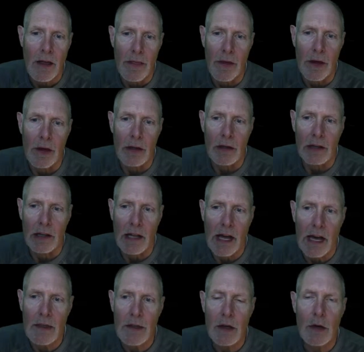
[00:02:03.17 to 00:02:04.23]
The
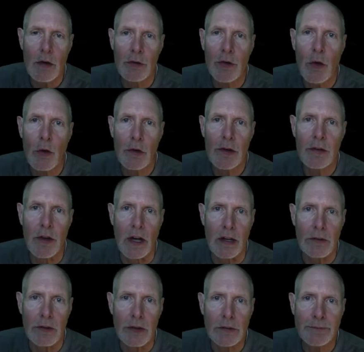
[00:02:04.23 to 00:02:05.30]
line that goes
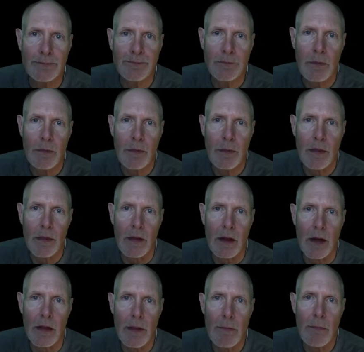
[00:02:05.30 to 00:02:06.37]
horizontal
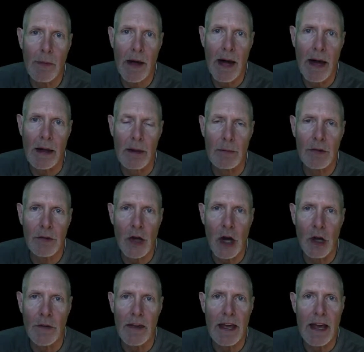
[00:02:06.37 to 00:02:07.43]
on the bottom is
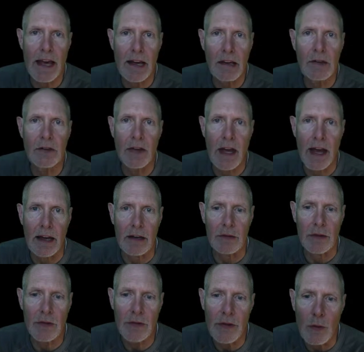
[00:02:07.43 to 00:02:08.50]
called the
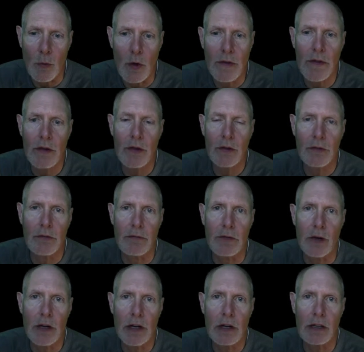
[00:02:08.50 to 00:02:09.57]
x-axis. The one that goes
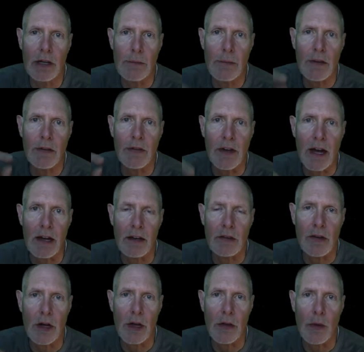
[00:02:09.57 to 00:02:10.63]
vertical up the side is
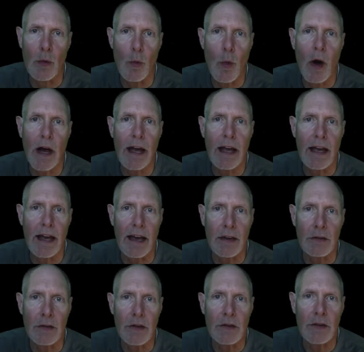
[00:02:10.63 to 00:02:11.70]
called the
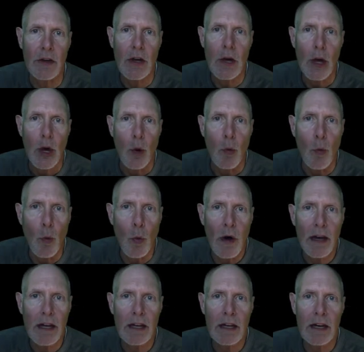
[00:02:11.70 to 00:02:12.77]
y-axis.
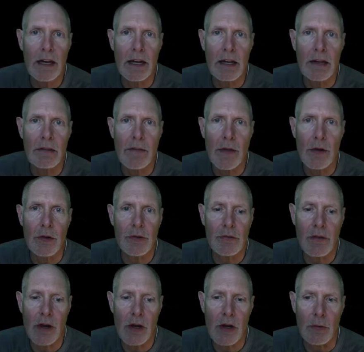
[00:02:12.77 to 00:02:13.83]
One of those
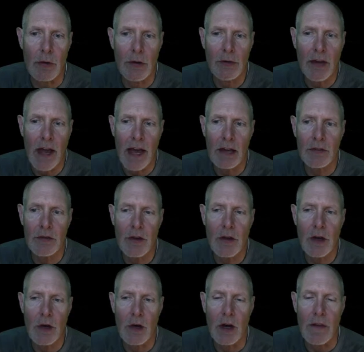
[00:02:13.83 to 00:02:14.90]
variables has to
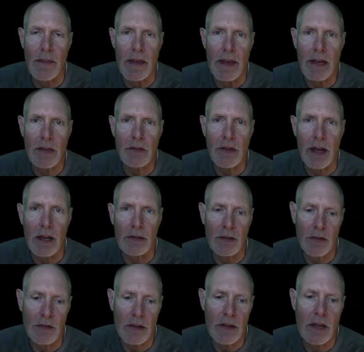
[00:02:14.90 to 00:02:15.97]
go on the
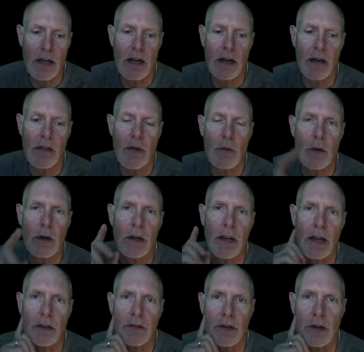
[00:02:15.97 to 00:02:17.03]
x-axis and the other one
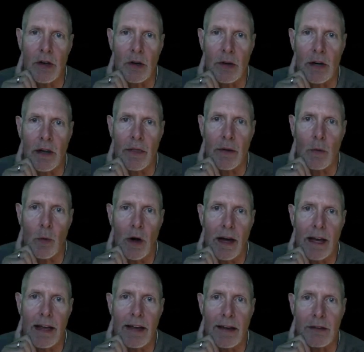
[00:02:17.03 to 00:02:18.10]
has to go on the
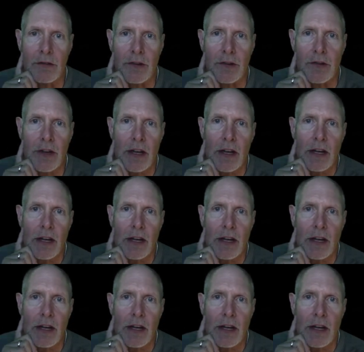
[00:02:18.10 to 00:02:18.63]
y-axis.